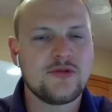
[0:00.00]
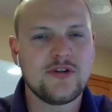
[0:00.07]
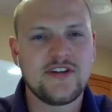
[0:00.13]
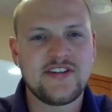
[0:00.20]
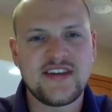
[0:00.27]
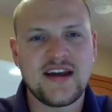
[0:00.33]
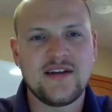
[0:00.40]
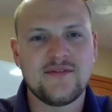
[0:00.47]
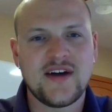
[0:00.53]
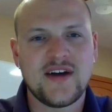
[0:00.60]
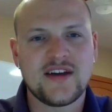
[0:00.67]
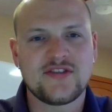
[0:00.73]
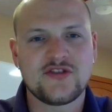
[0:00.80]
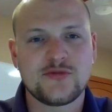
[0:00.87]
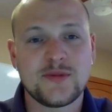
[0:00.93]
real estate
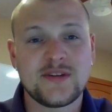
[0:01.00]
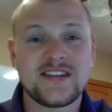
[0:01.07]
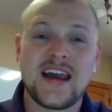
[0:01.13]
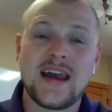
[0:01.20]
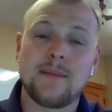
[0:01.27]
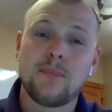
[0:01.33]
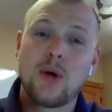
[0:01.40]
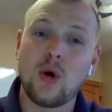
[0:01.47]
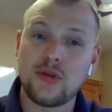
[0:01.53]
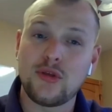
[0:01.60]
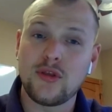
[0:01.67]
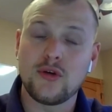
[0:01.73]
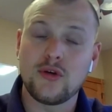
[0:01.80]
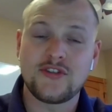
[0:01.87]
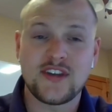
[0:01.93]
investors mistake. Both of
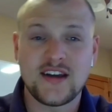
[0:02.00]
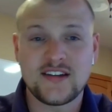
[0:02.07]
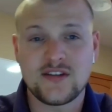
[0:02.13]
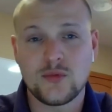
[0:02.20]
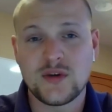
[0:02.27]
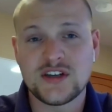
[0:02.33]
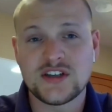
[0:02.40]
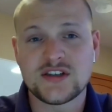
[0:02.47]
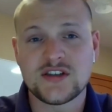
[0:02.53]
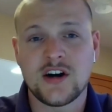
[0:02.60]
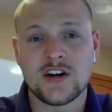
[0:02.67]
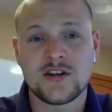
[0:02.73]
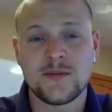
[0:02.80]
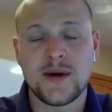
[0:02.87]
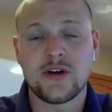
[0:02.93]
those things that we just
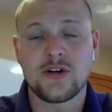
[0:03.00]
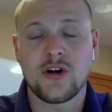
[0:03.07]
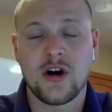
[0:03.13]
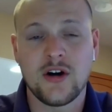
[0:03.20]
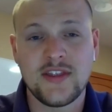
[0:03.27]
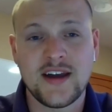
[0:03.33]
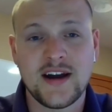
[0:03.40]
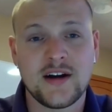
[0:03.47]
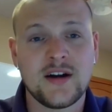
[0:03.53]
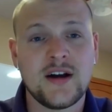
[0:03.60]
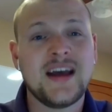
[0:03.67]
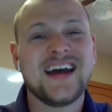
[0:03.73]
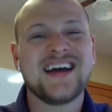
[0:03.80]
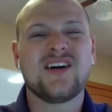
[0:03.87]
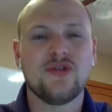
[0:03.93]
talked about are on there.
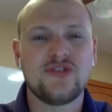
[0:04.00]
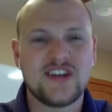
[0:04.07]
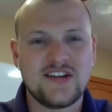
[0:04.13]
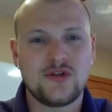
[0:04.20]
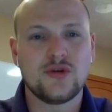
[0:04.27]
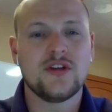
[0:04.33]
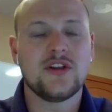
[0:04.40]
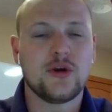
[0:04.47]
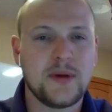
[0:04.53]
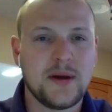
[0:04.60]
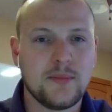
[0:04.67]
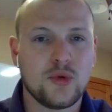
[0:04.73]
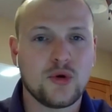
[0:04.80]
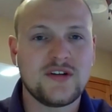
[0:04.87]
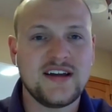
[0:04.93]
Goes into a little
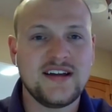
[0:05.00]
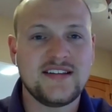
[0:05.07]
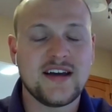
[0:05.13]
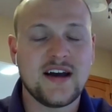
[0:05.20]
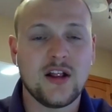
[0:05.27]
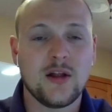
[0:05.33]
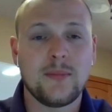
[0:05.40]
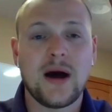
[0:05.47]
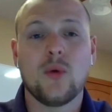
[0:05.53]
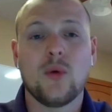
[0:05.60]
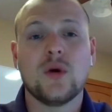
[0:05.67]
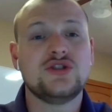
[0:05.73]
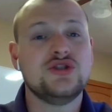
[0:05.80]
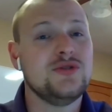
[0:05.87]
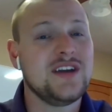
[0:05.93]
bit more detail about
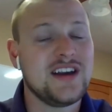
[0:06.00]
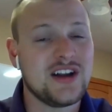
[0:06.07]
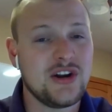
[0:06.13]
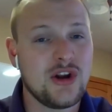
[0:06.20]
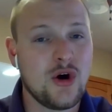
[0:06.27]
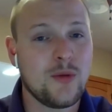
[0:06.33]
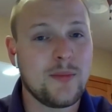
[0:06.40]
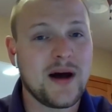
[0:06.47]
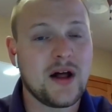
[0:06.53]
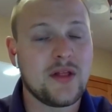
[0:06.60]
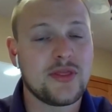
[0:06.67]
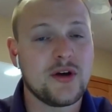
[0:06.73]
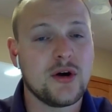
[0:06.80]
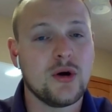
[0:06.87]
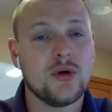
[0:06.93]
what you need to know about
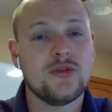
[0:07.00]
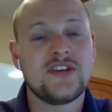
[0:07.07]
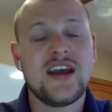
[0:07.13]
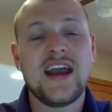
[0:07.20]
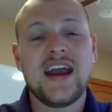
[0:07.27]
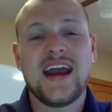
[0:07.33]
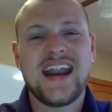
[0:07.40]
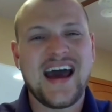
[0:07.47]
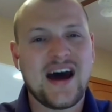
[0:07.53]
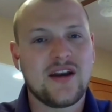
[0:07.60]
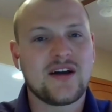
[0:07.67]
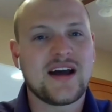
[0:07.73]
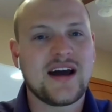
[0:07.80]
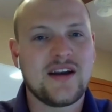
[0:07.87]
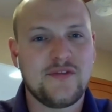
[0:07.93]
those and how to
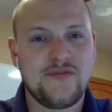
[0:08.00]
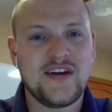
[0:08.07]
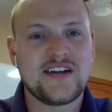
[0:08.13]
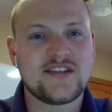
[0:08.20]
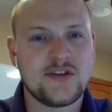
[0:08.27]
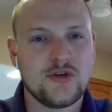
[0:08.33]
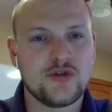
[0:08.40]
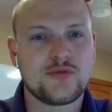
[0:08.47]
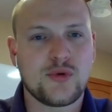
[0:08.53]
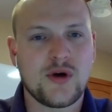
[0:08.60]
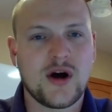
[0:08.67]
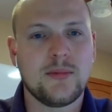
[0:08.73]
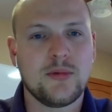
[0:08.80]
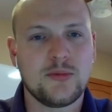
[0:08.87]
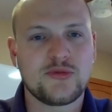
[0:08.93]
kind of fix those
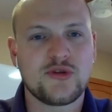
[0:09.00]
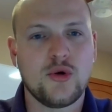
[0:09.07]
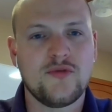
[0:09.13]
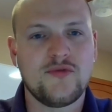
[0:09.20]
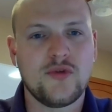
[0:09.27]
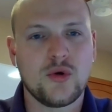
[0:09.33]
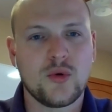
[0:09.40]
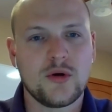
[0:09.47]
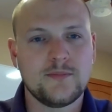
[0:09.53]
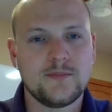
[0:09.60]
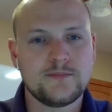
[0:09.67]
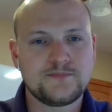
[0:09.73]
problems going forward.